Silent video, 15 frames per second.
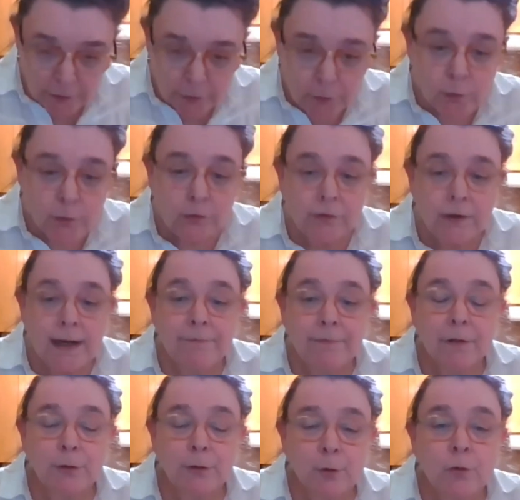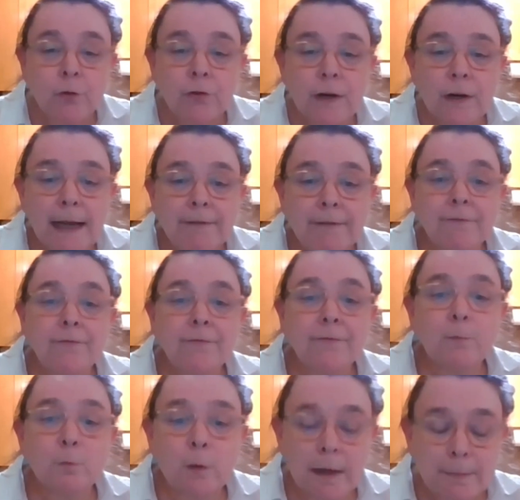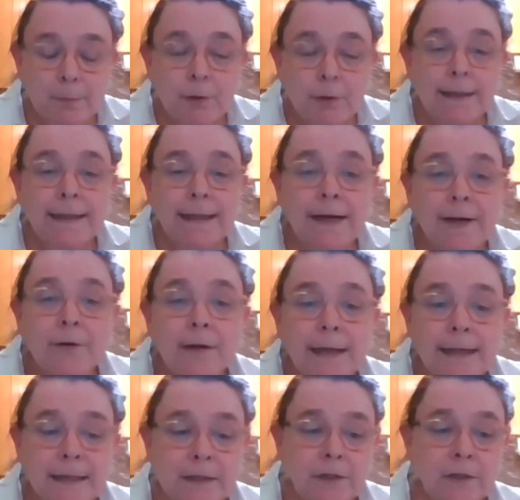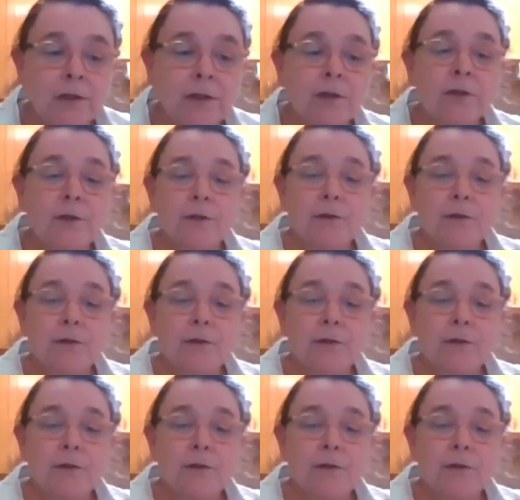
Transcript: in the Google Drive. The Google Drive, what I put in there is